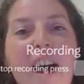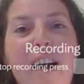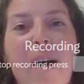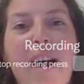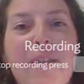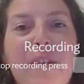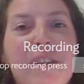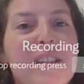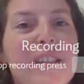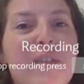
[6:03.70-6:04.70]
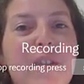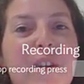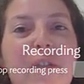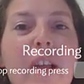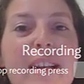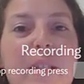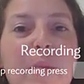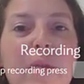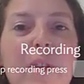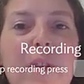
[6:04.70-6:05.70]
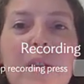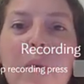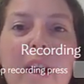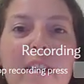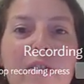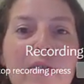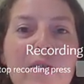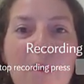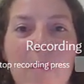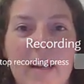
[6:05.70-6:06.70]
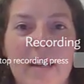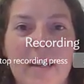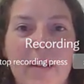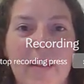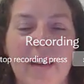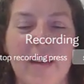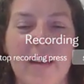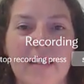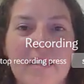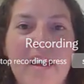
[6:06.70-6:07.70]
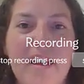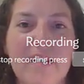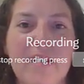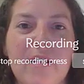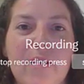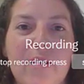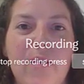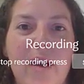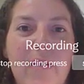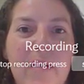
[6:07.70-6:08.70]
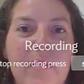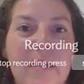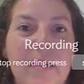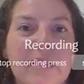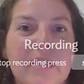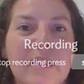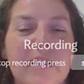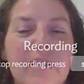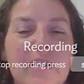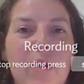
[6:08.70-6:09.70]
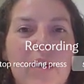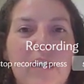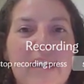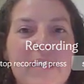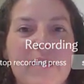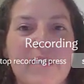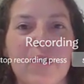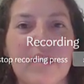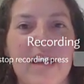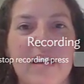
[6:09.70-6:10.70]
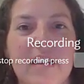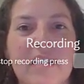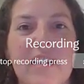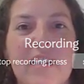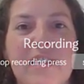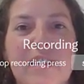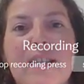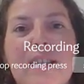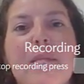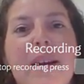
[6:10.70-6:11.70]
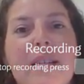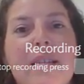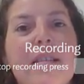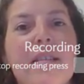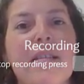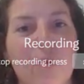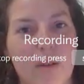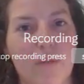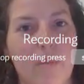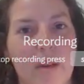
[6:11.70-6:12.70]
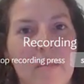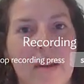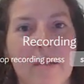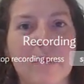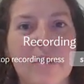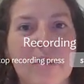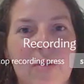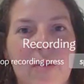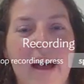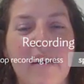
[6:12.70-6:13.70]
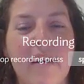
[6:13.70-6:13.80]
I feel it's a very flexible field where I can do so many different things. So I want to be able to work in lots of different settings, and I think this is the best career for me to be able to do that.